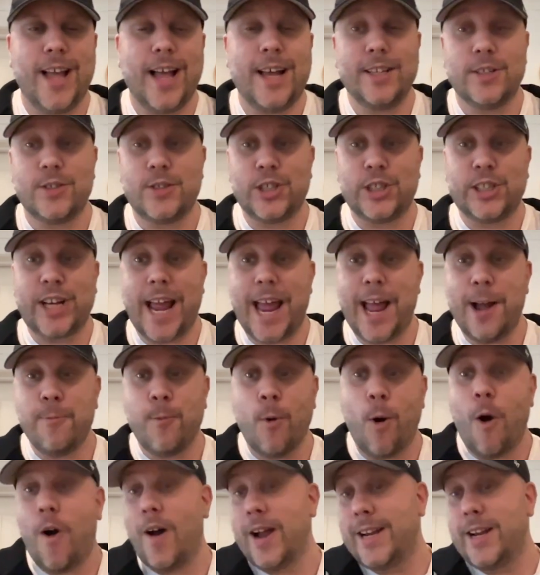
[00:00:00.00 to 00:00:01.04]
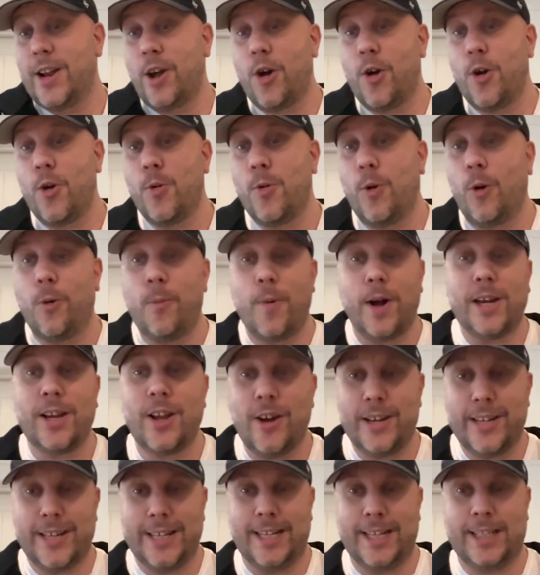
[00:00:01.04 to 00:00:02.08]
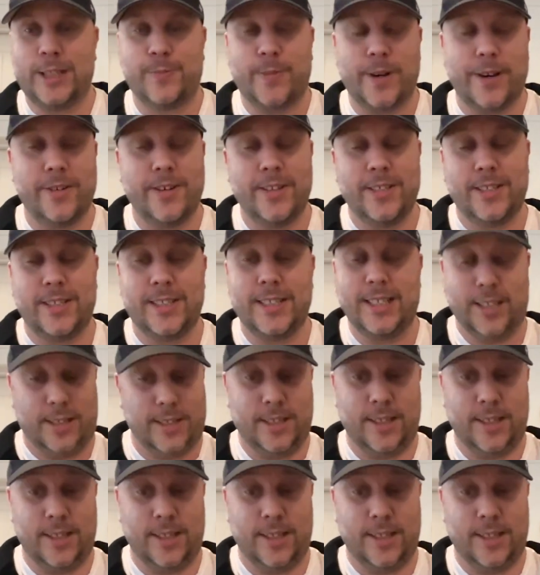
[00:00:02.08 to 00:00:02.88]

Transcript: and share what I know or my learning experiences,